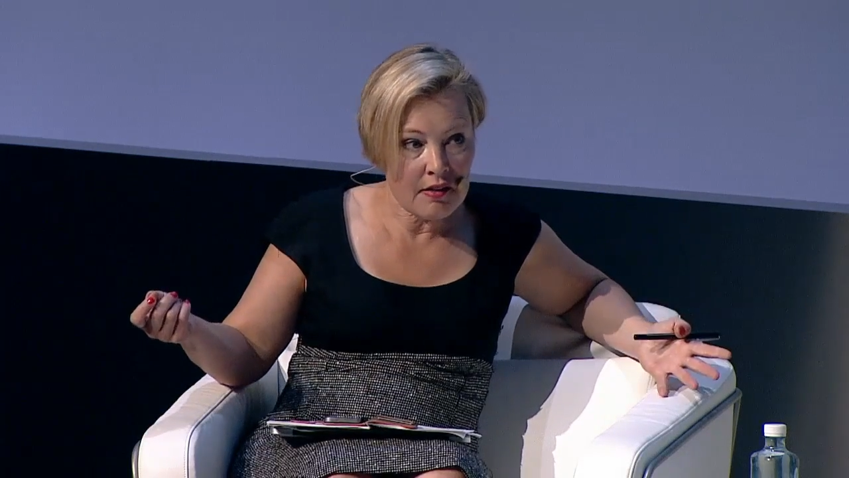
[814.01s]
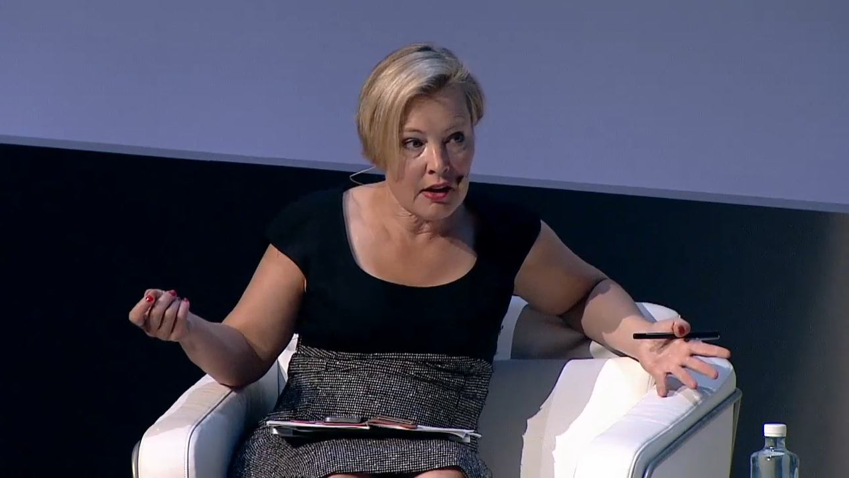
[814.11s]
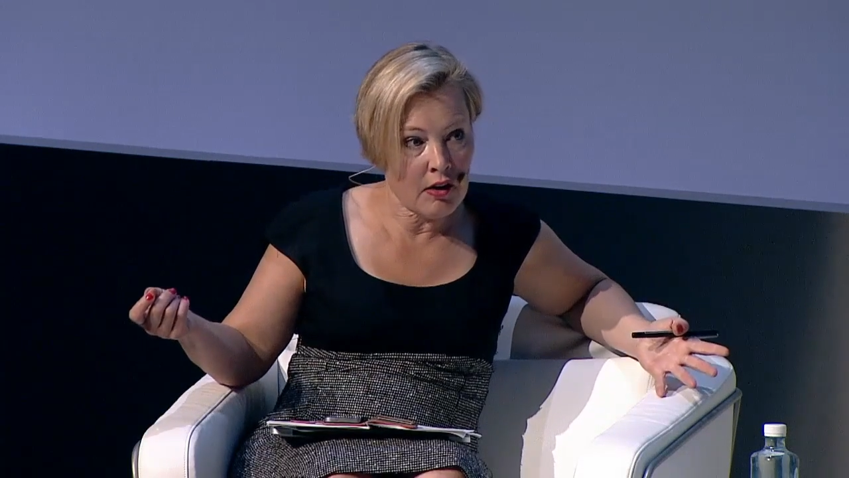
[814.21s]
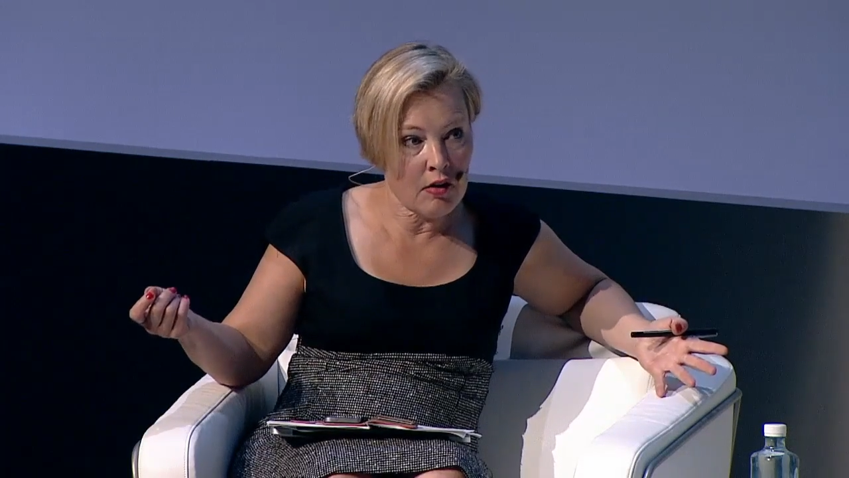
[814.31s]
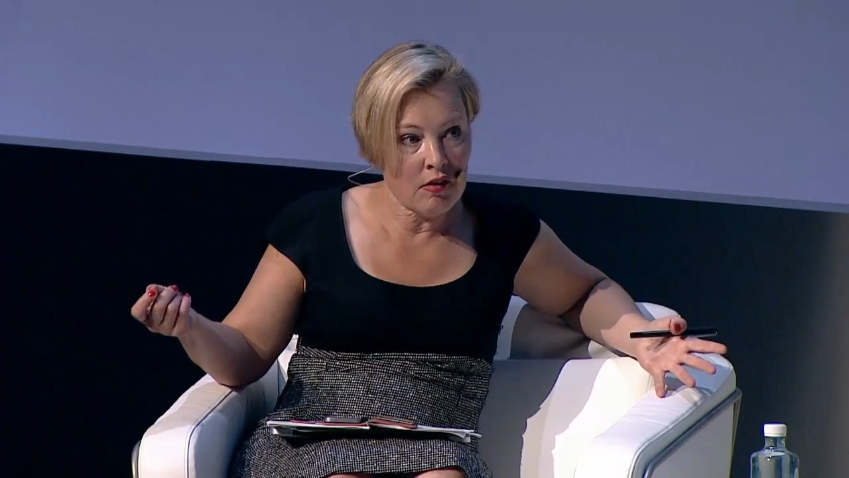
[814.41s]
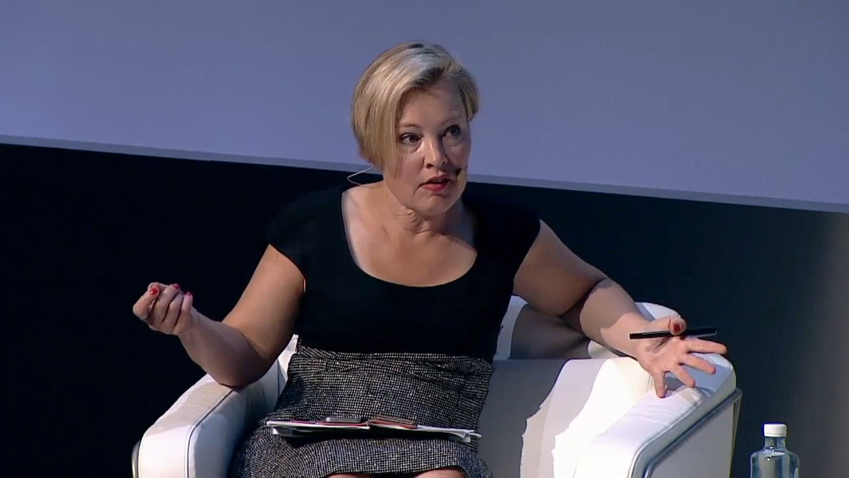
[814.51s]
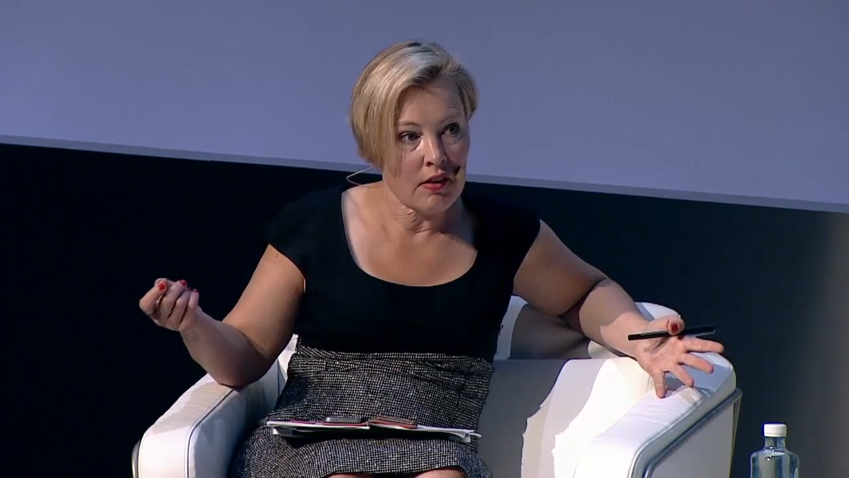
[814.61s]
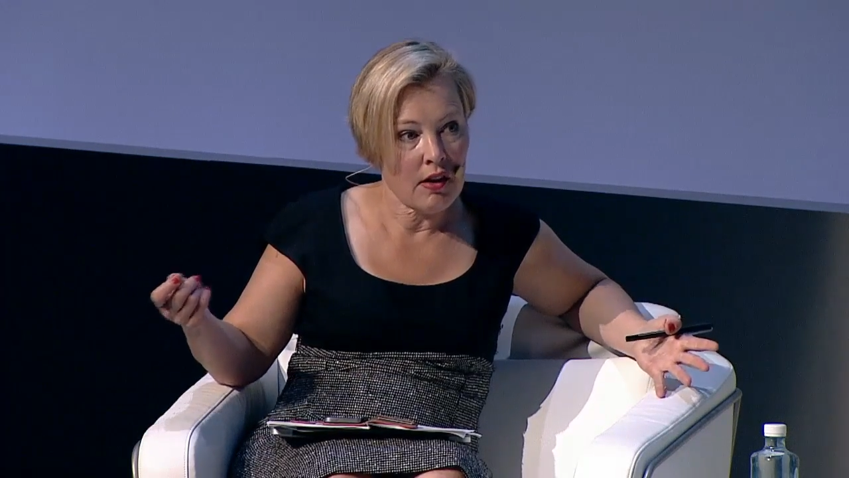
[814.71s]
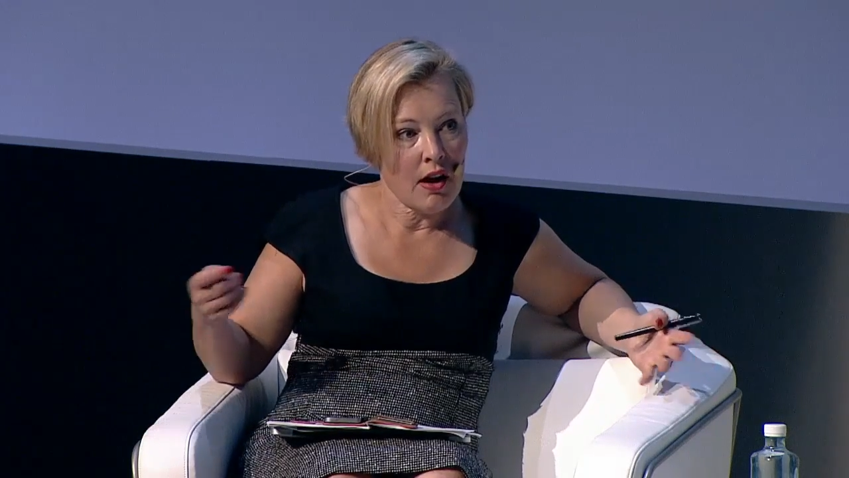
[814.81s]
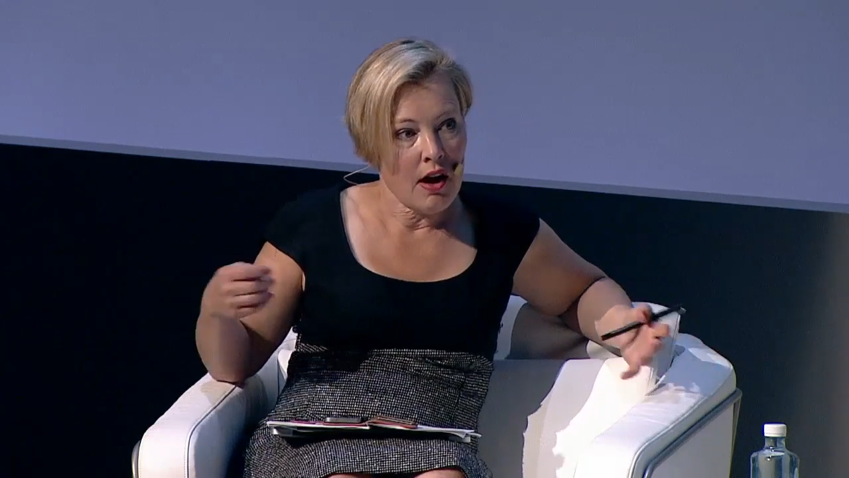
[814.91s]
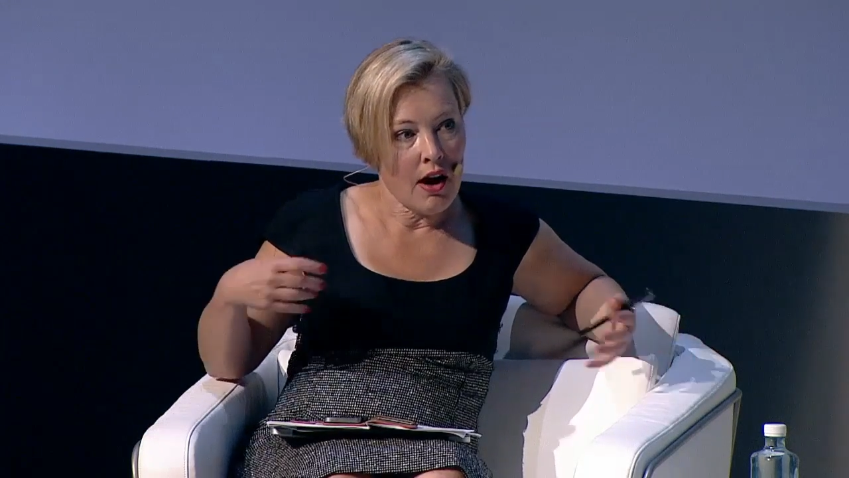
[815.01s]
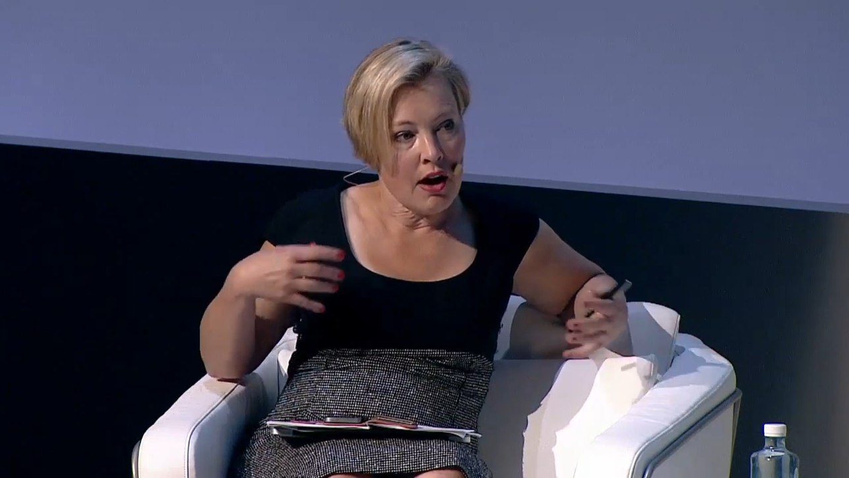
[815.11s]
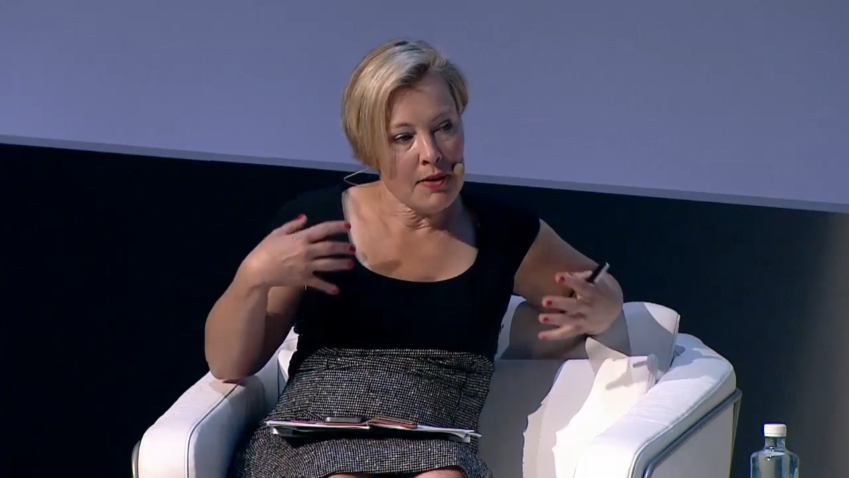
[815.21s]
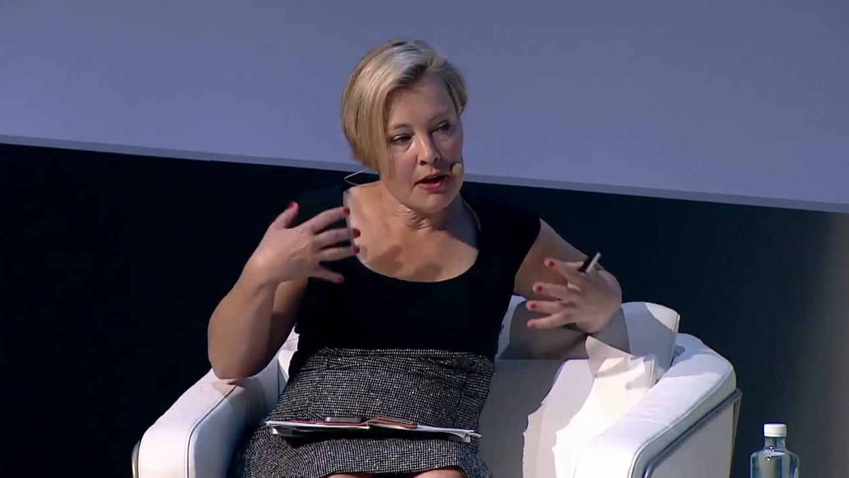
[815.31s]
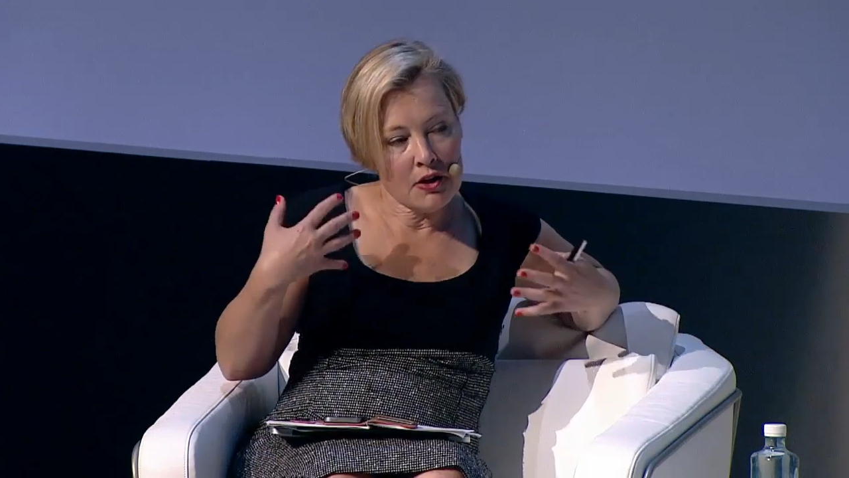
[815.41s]
skills?
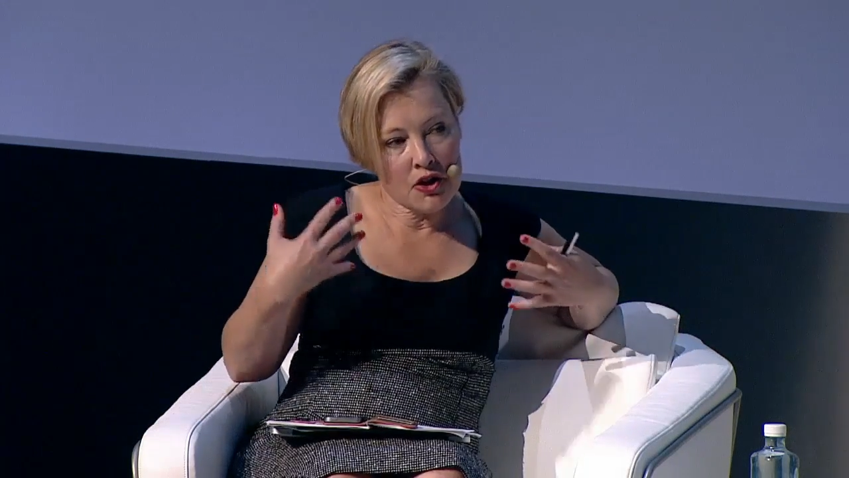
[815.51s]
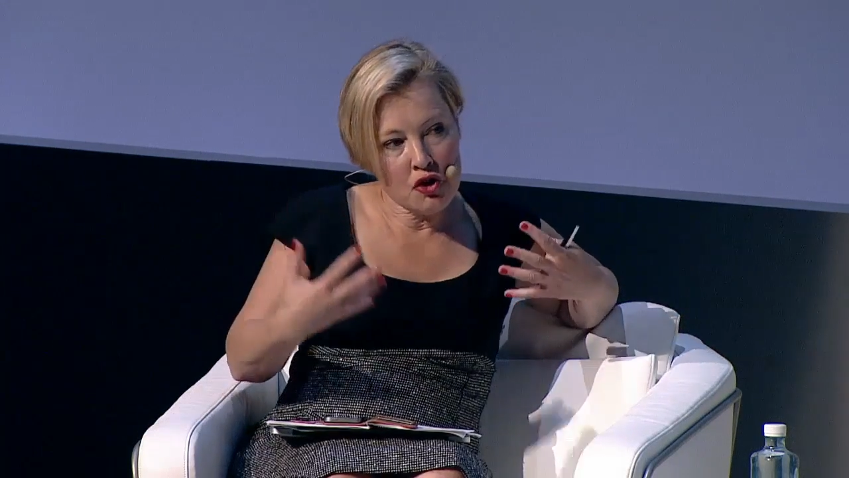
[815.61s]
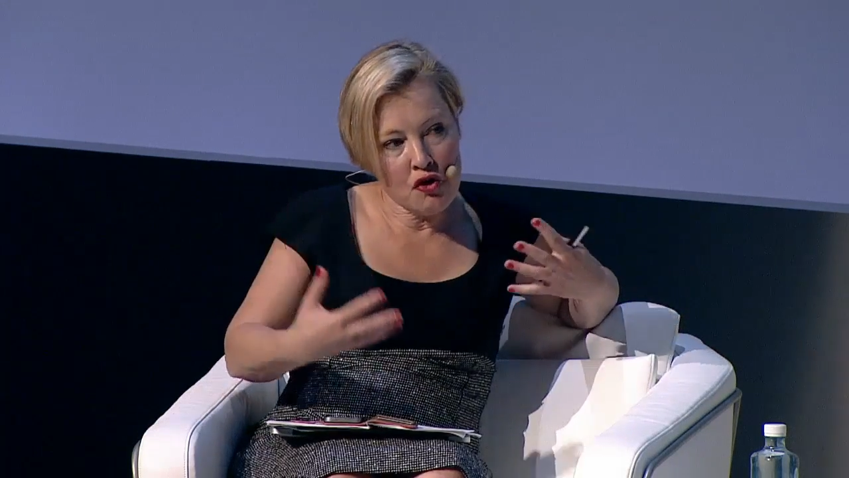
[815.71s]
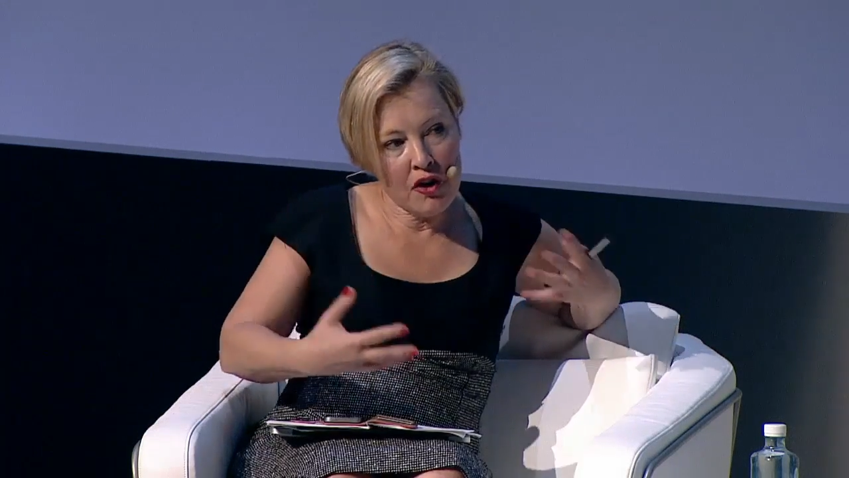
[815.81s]
I mean, do you